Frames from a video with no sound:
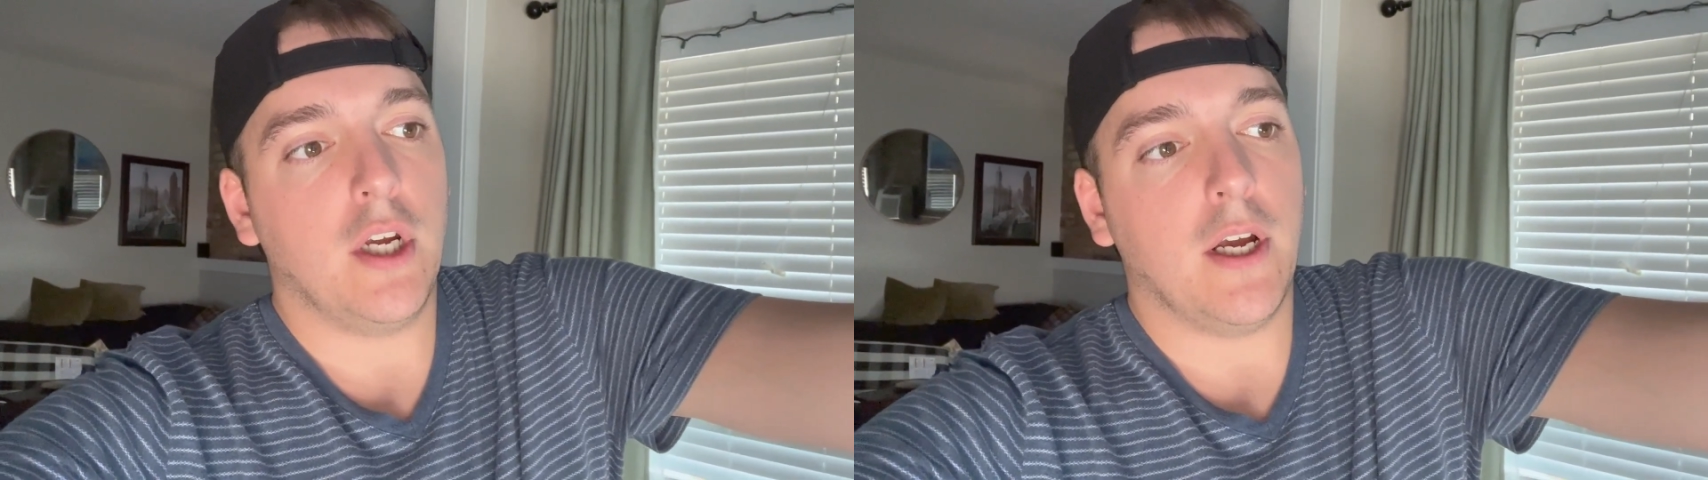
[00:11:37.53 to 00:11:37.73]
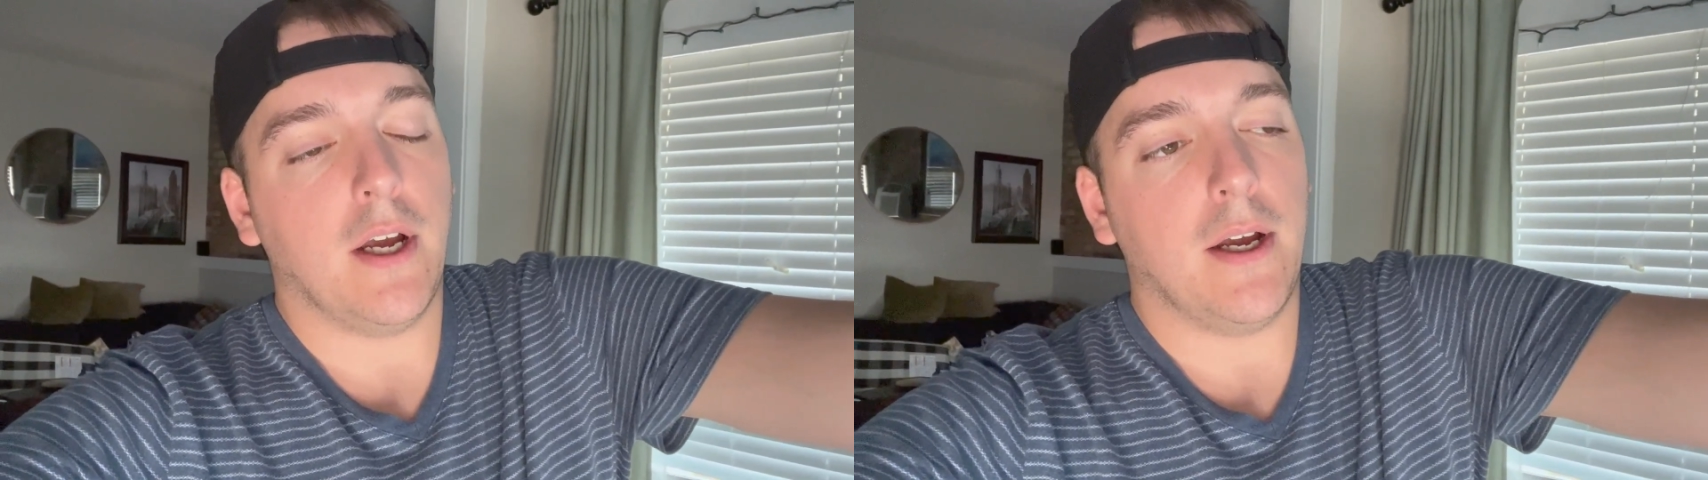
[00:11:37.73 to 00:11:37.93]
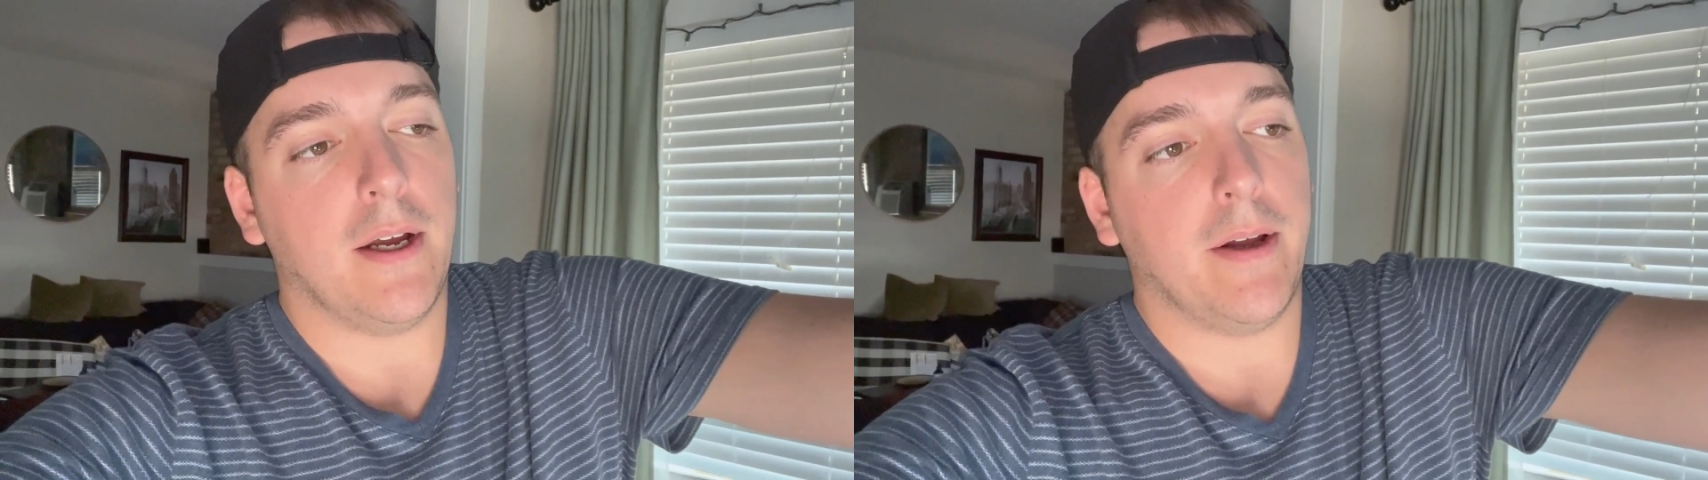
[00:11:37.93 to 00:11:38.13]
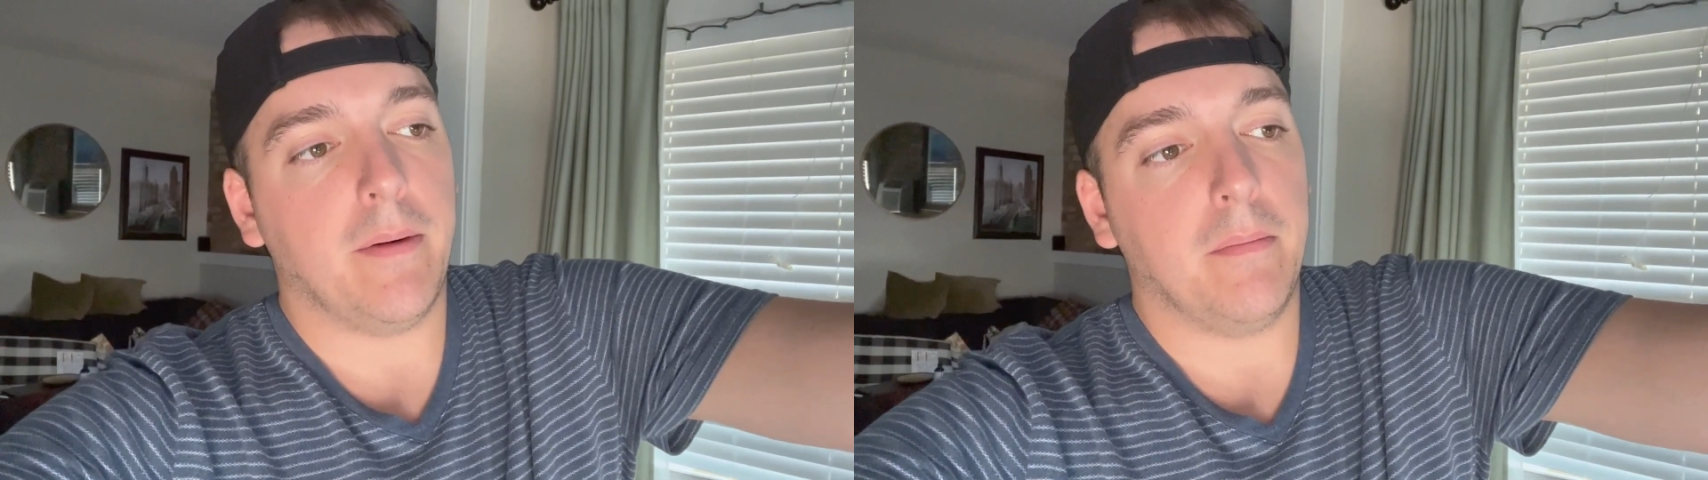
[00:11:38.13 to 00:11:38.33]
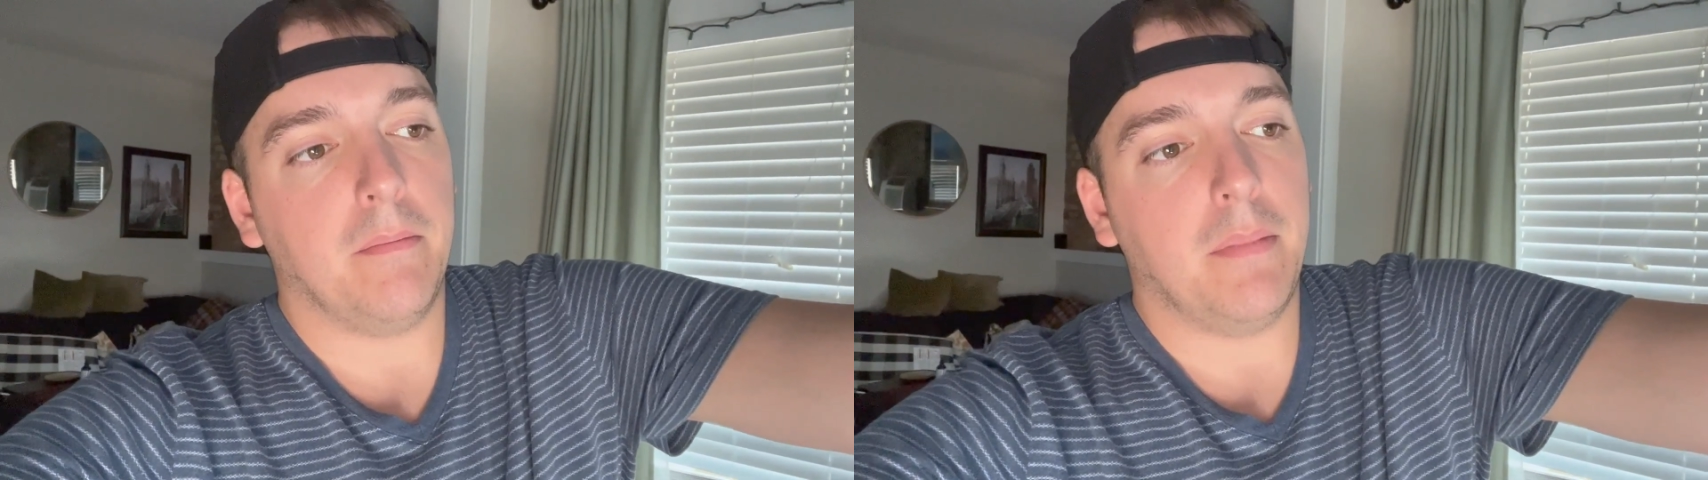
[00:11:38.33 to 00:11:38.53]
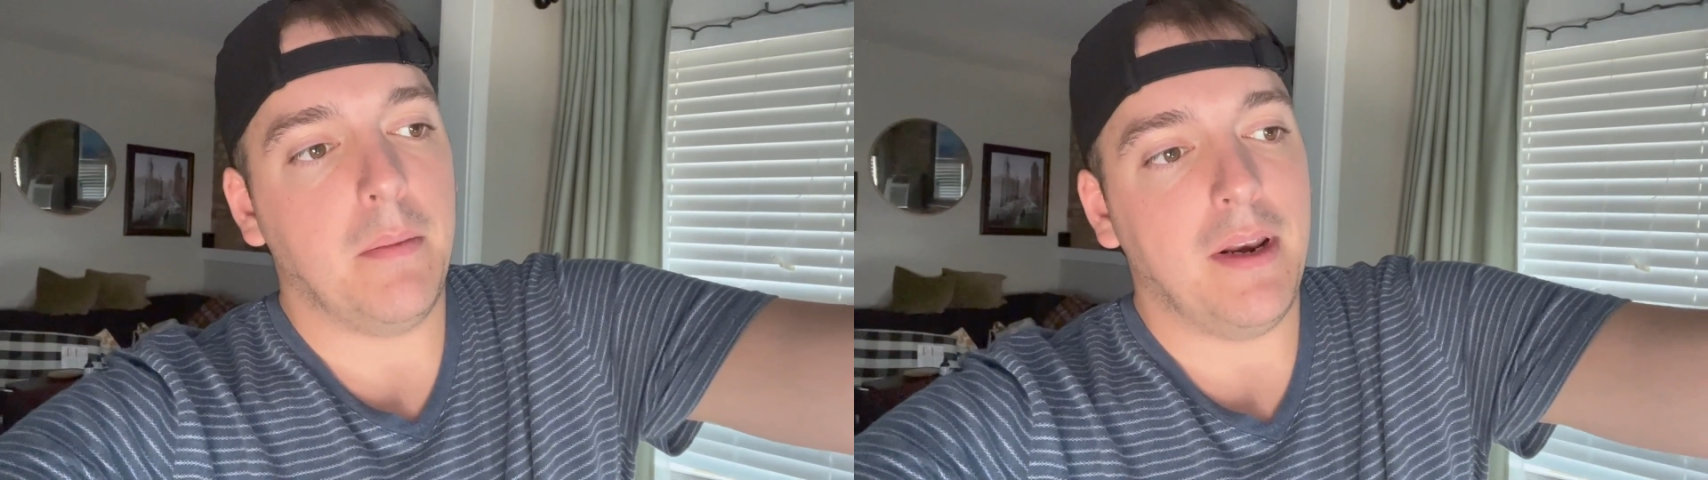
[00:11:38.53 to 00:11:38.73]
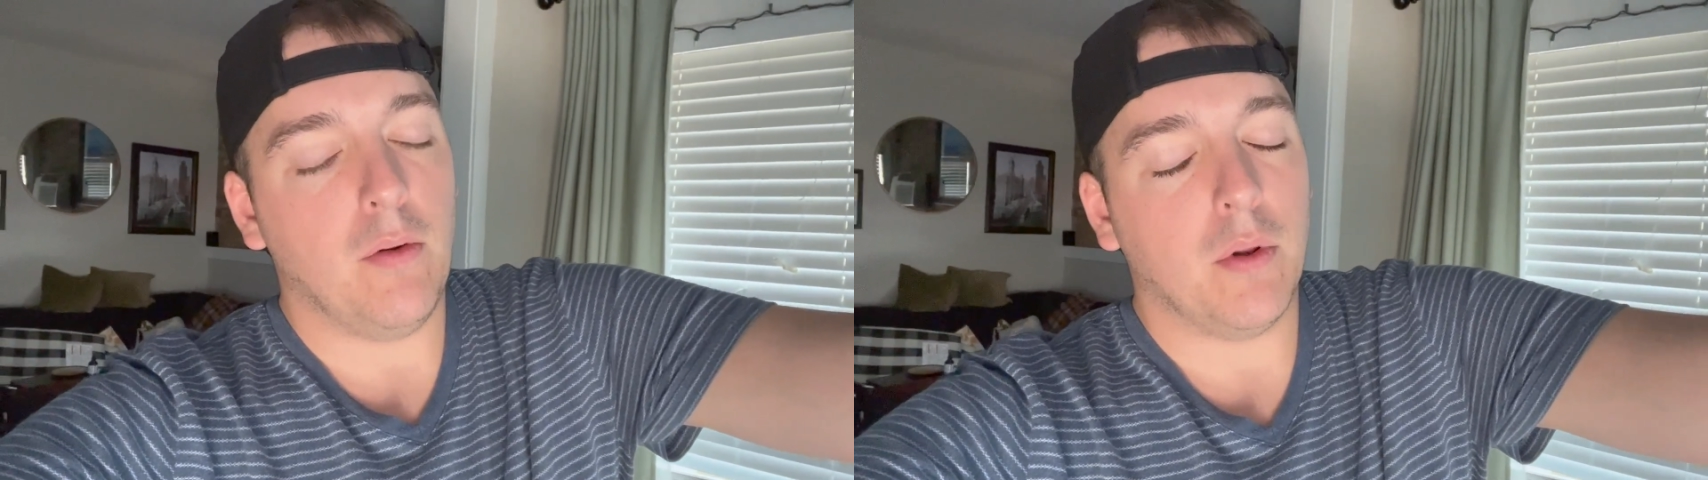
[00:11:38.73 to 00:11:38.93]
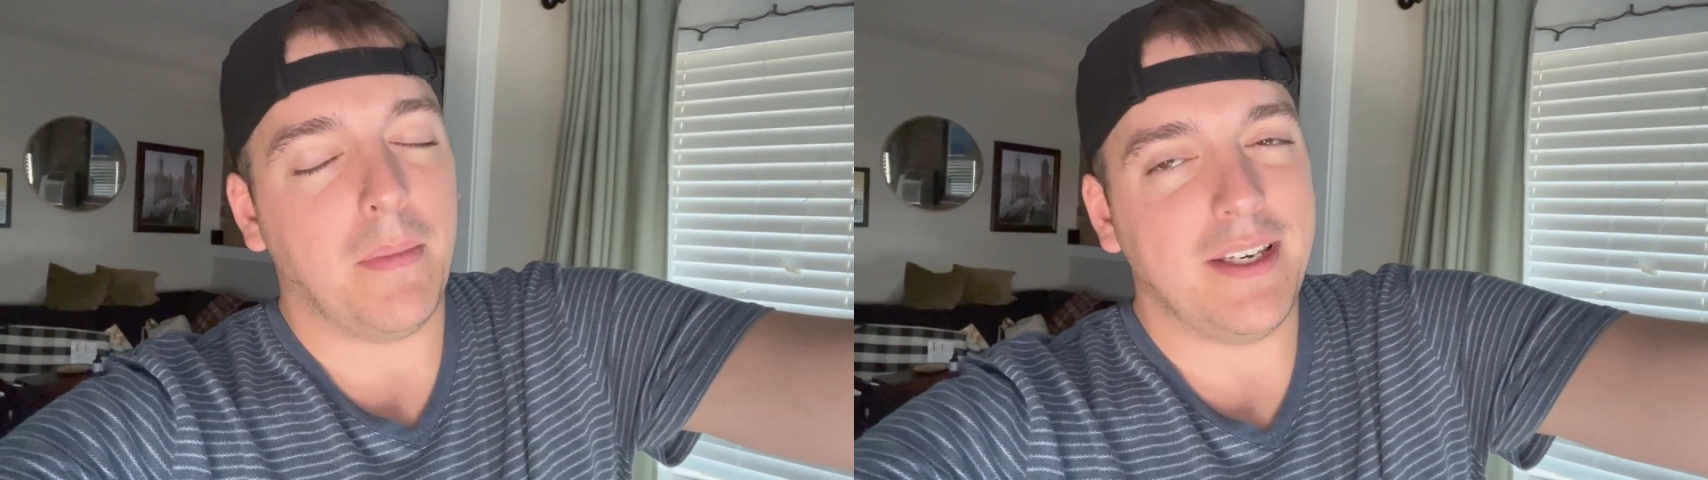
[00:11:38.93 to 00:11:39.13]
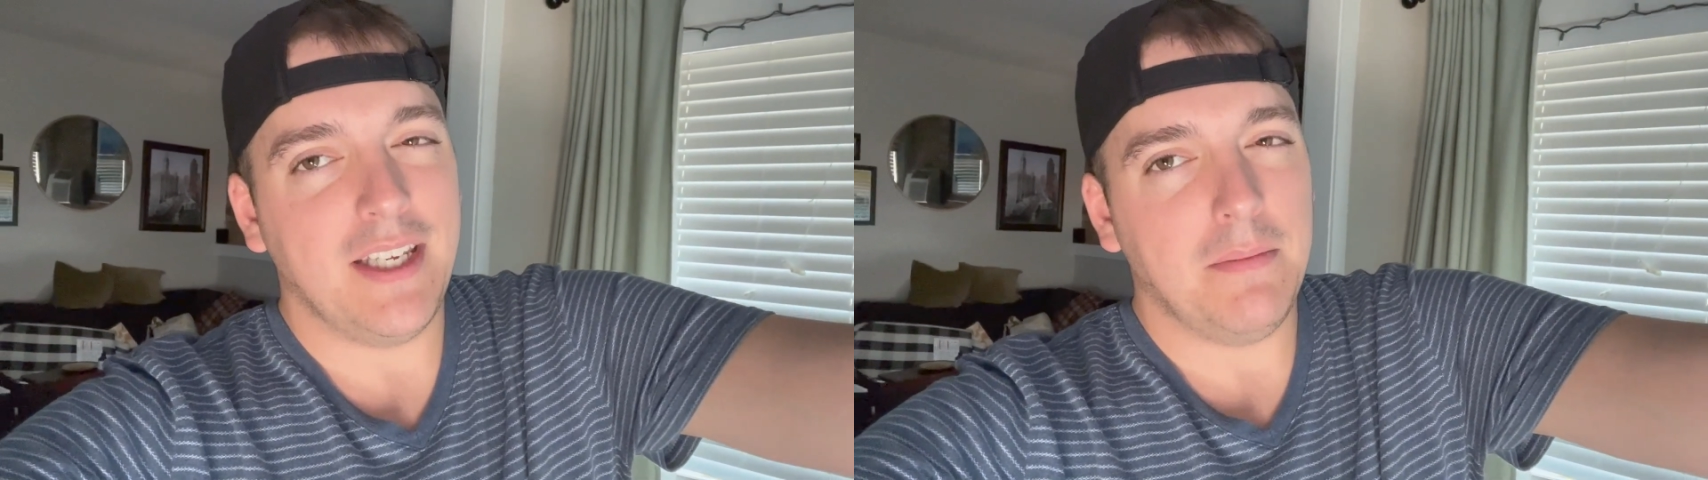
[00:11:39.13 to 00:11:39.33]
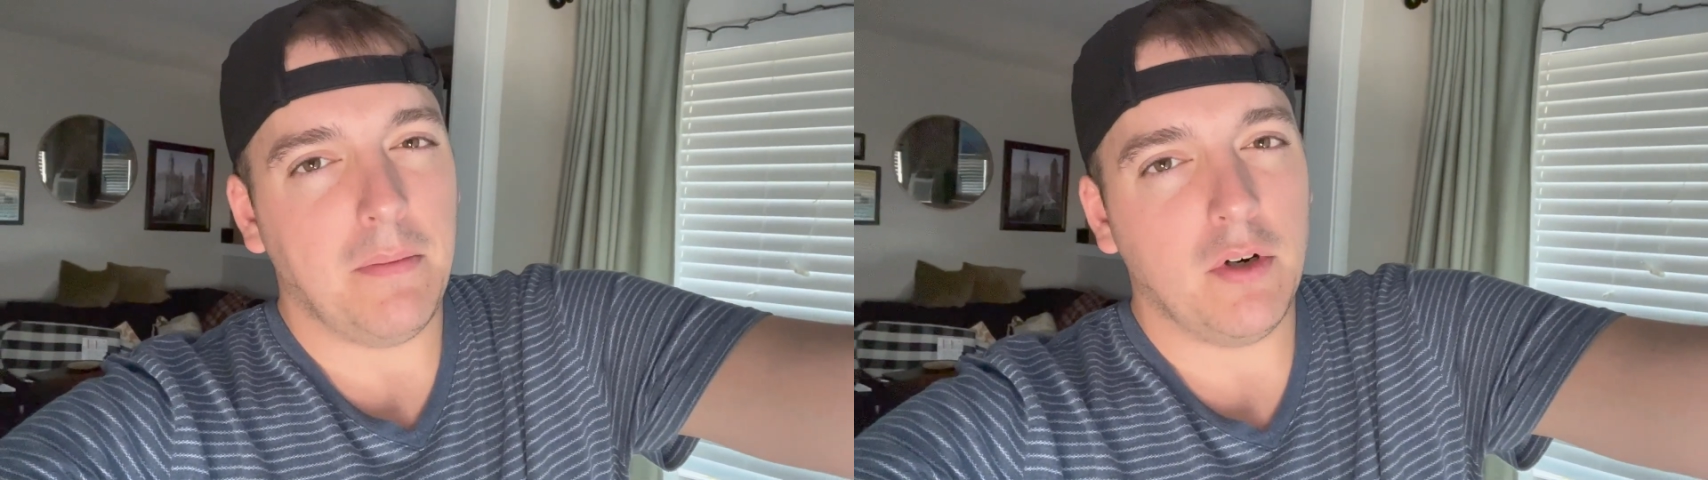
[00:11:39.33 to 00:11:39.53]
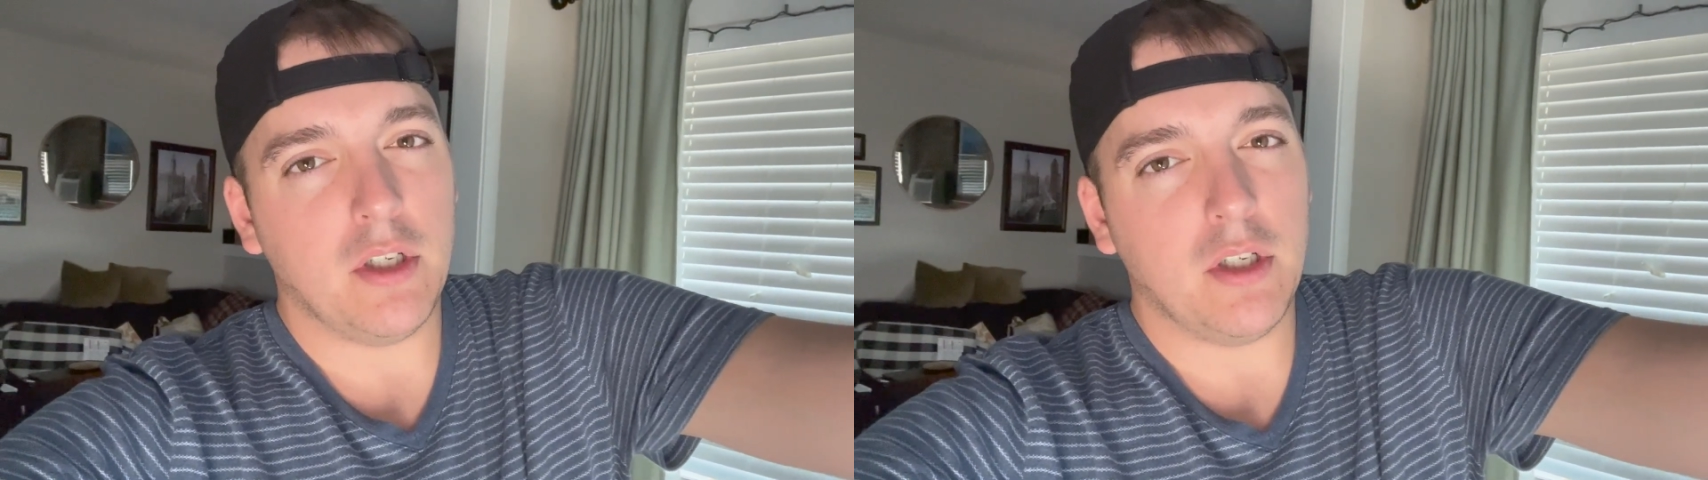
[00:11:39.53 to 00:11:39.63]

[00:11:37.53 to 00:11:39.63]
Um, been meeting with my team members